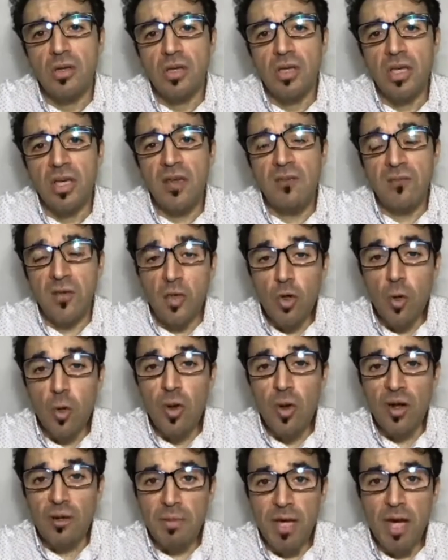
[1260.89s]
if you
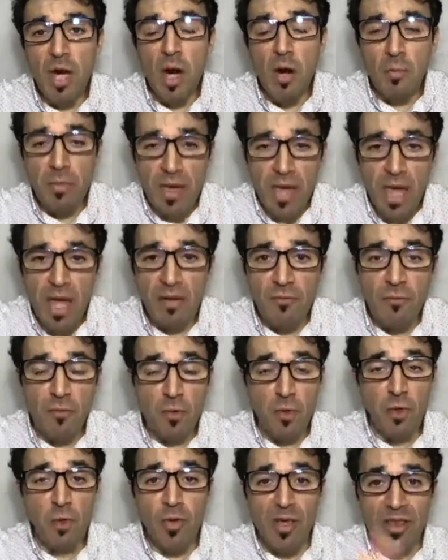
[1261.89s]
will become ill for
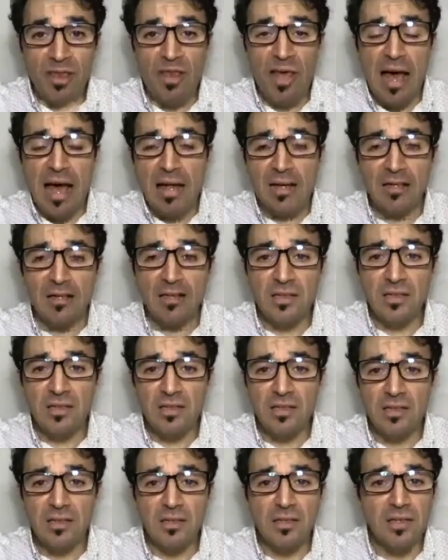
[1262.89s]
doing that,
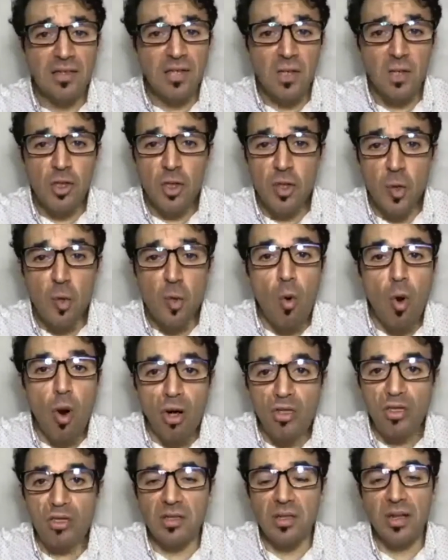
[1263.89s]
you won't
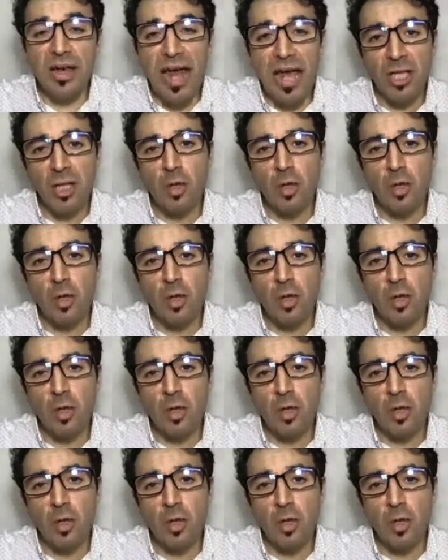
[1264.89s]
like to